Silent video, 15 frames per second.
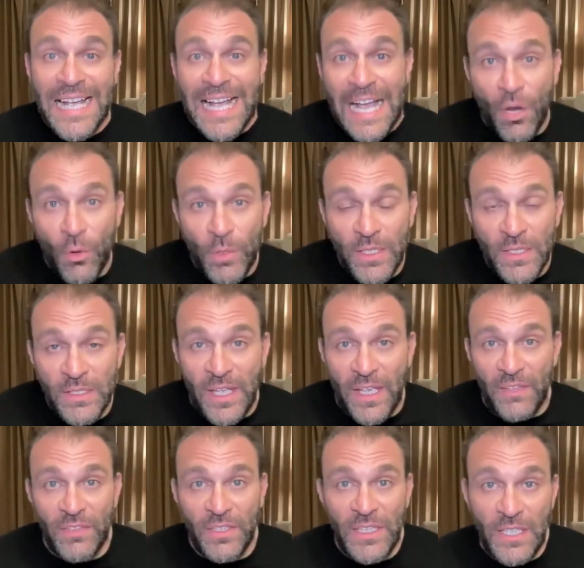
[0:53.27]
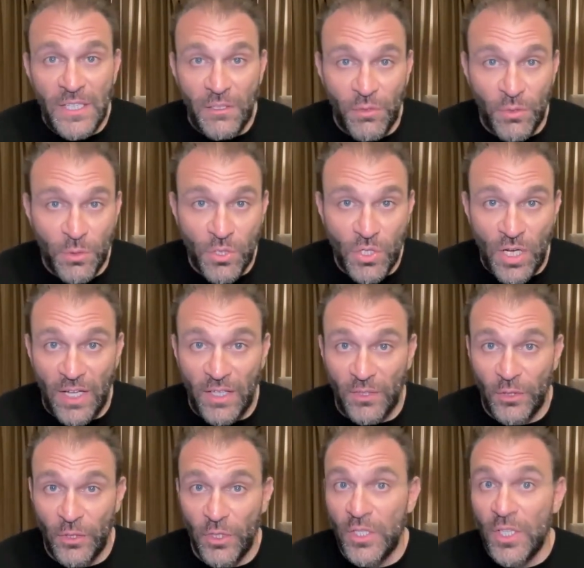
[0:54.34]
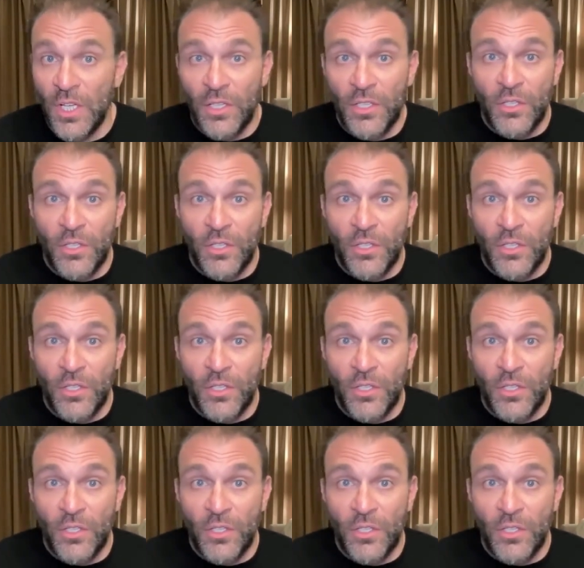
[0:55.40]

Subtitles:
how he navigated through childhood,